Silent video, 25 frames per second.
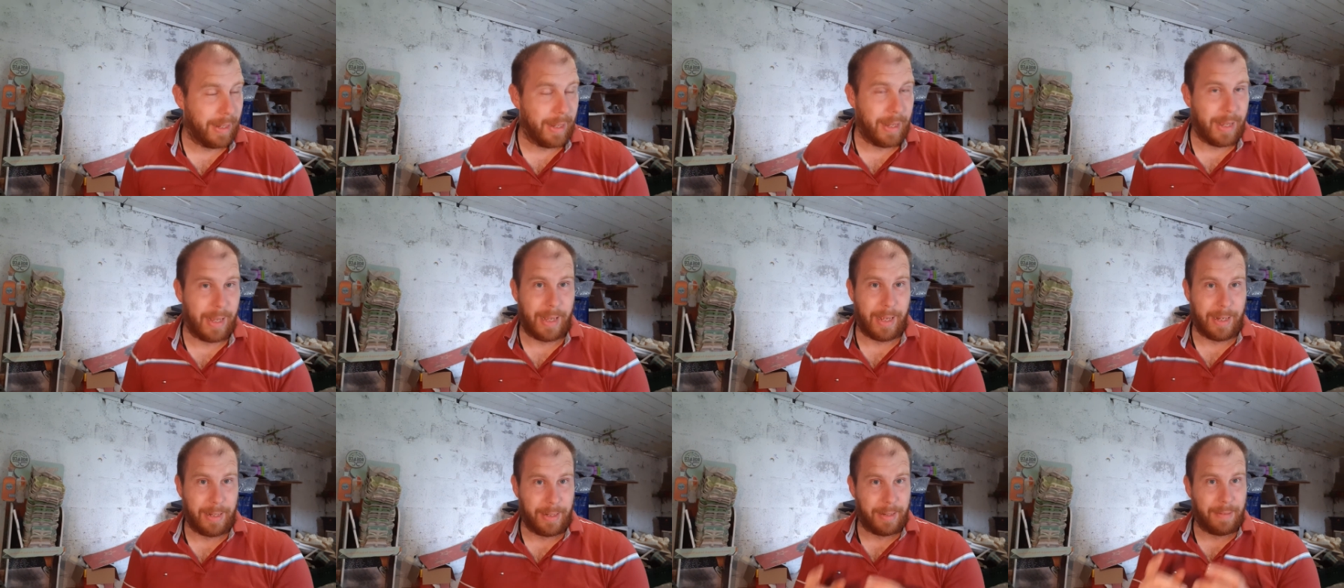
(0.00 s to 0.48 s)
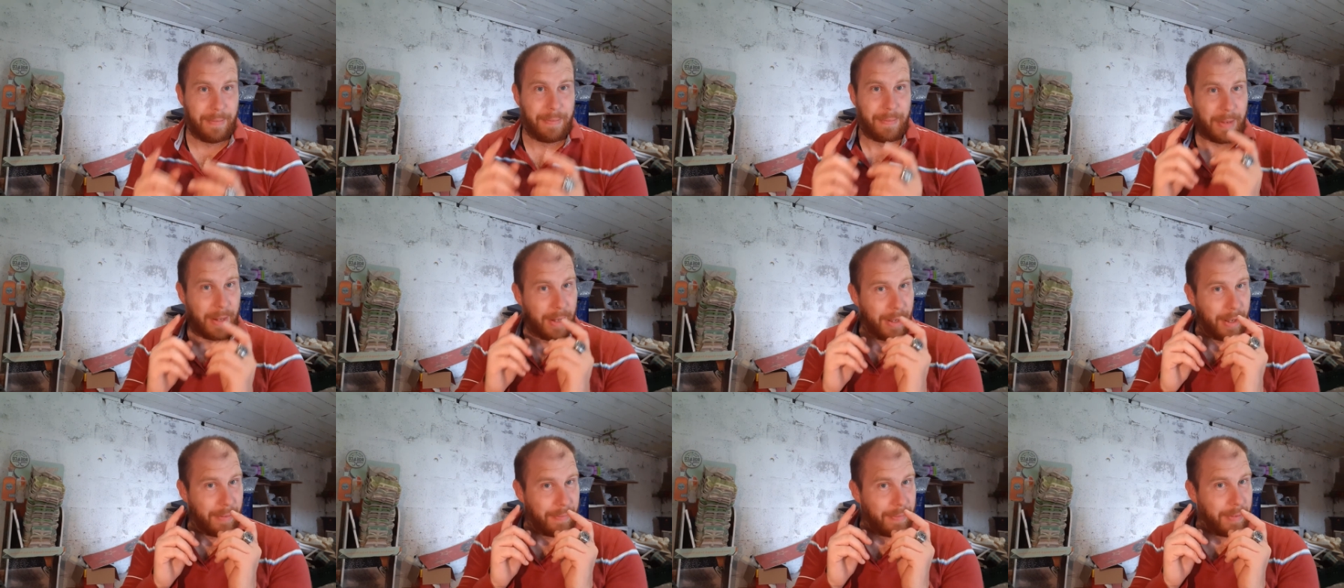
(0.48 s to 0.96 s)
And
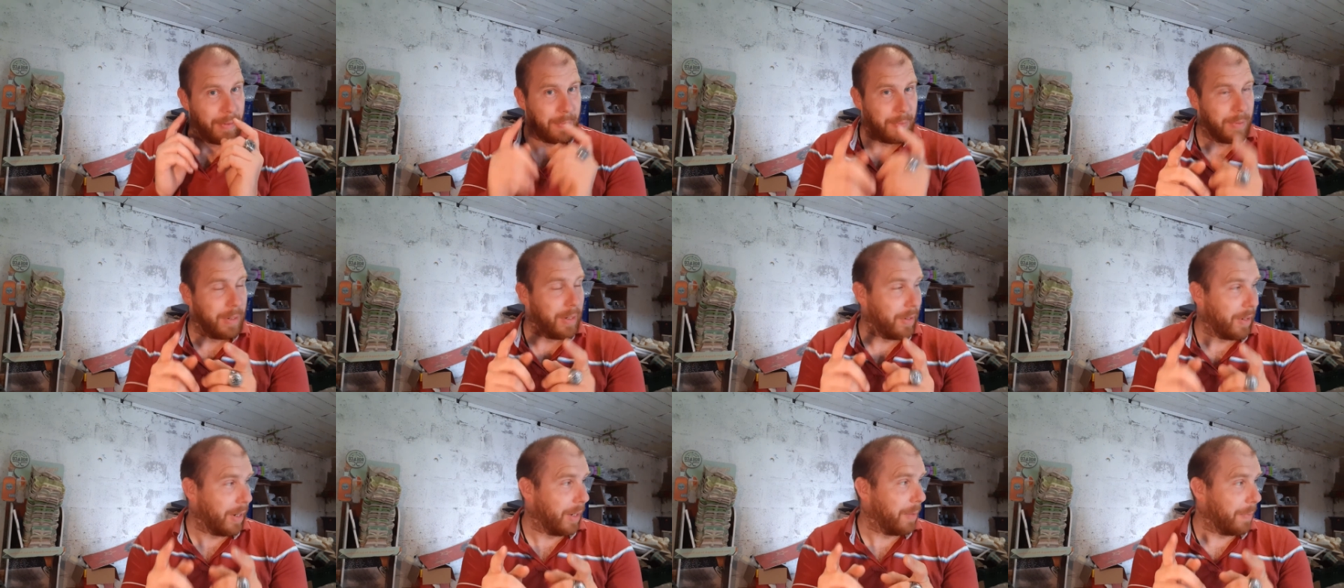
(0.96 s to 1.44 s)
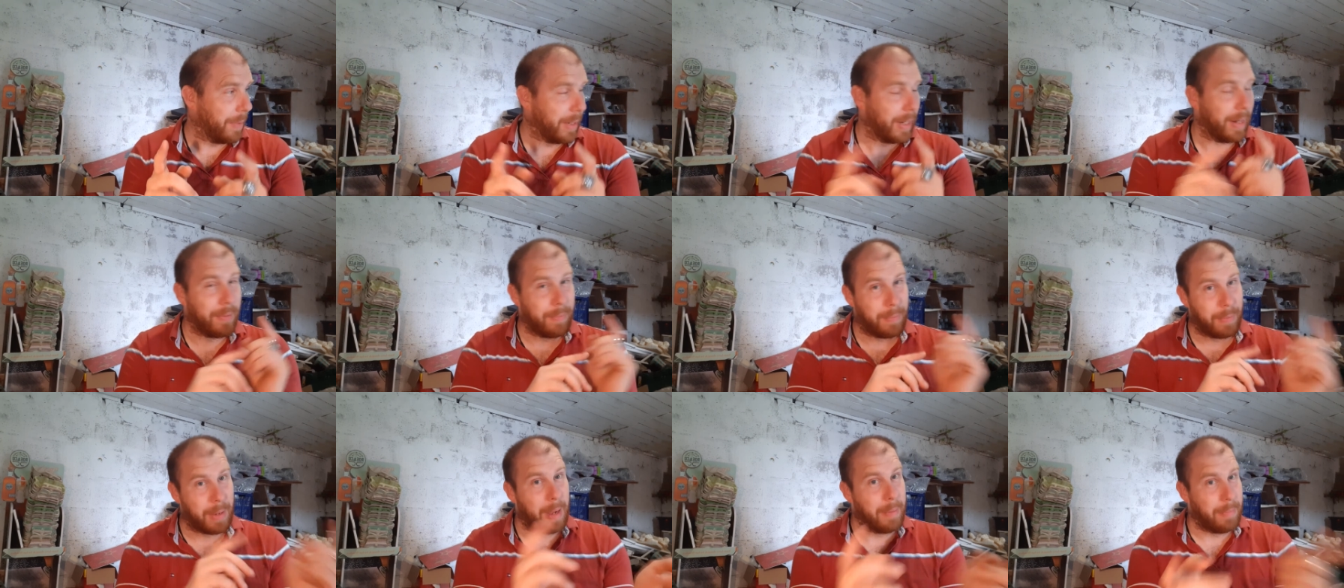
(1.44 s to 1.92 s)
I think when I
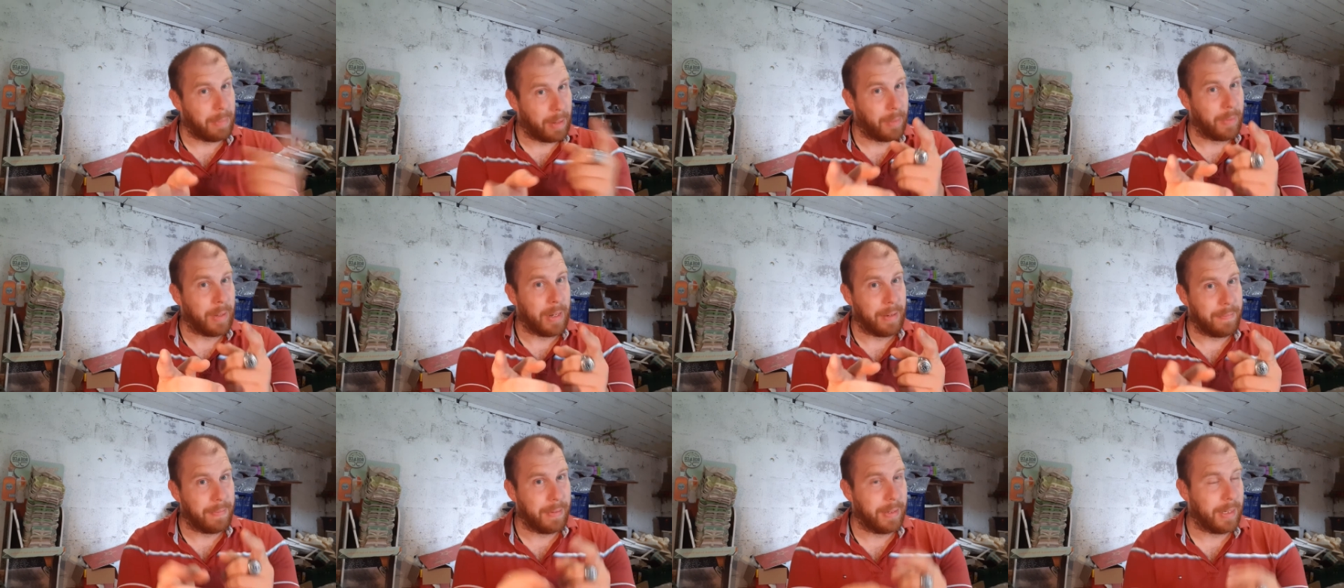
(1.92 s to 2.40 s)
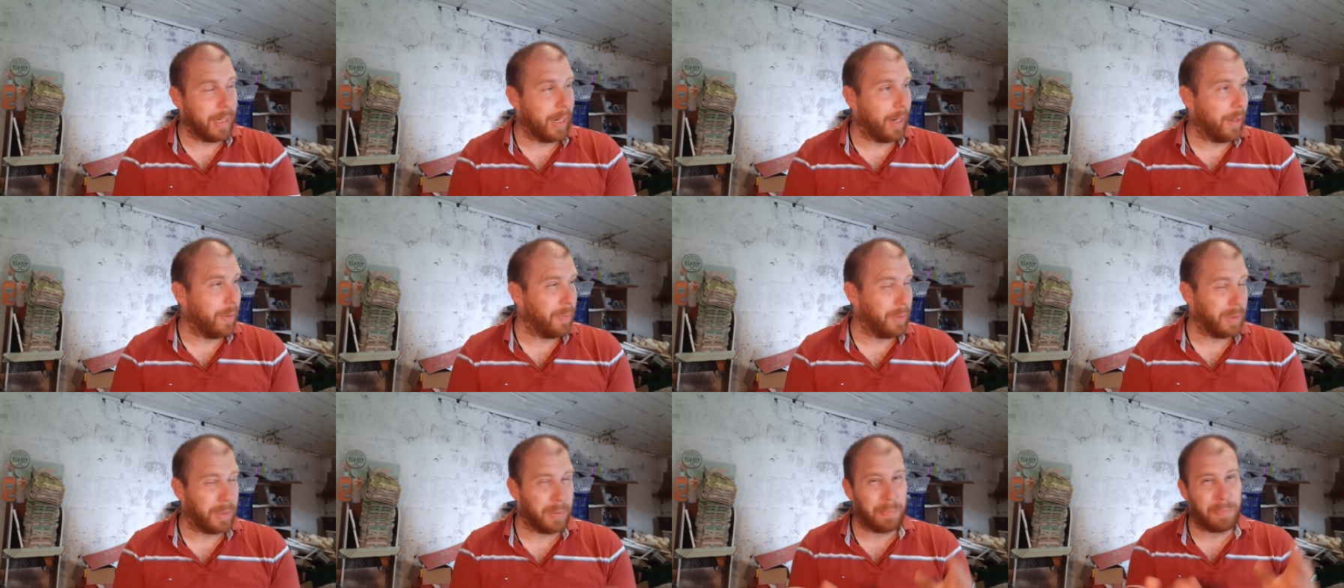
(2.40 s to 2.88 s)
upload that video,
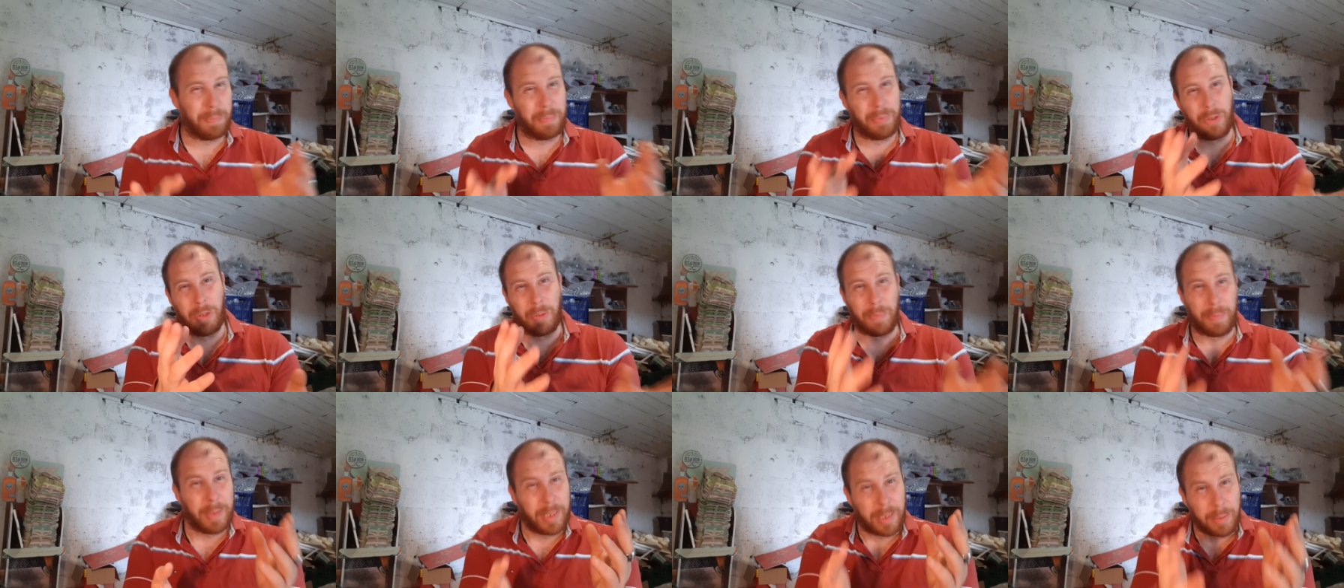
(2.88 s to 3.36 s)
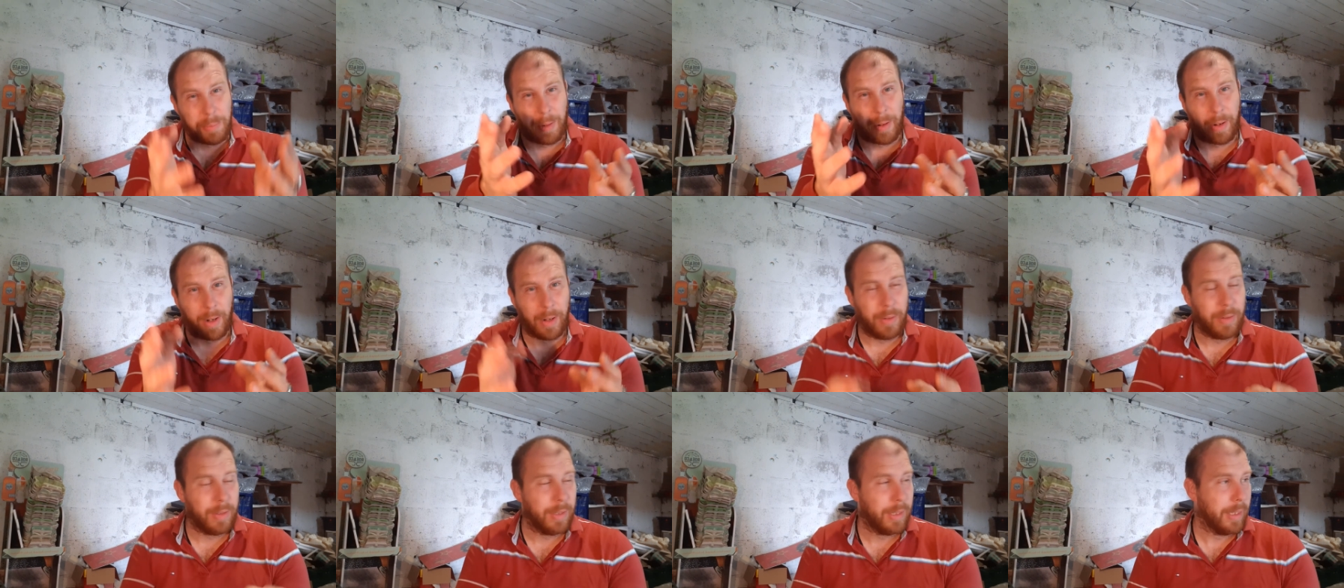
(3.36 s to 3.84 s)
which could be
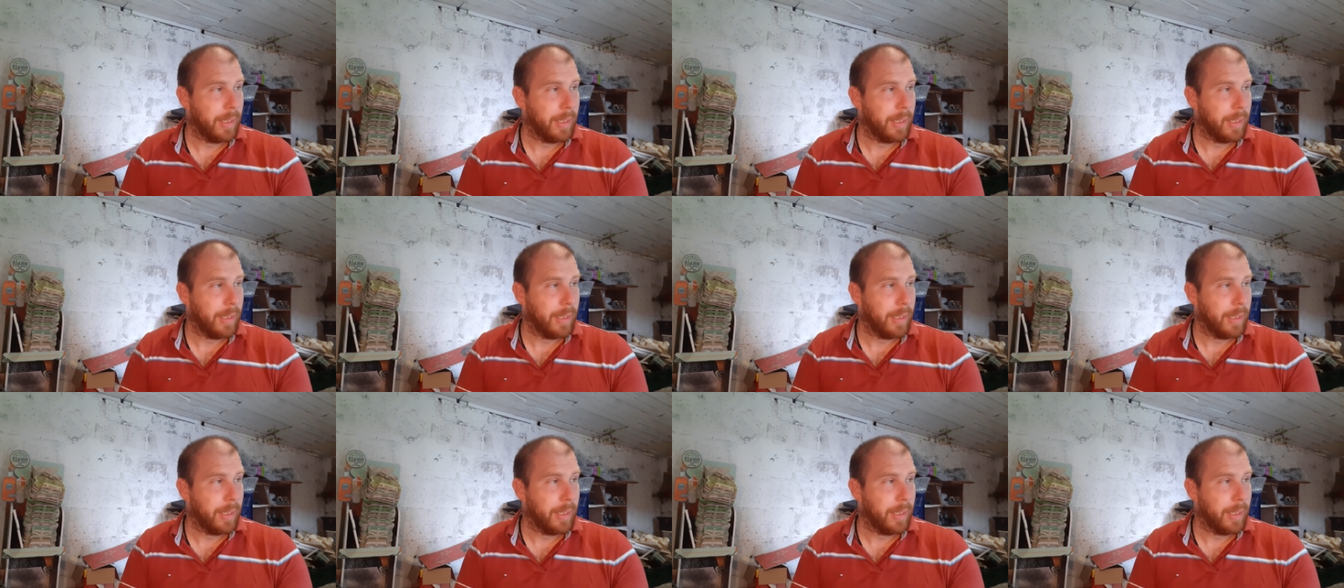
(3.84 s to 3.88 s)
tomorrow,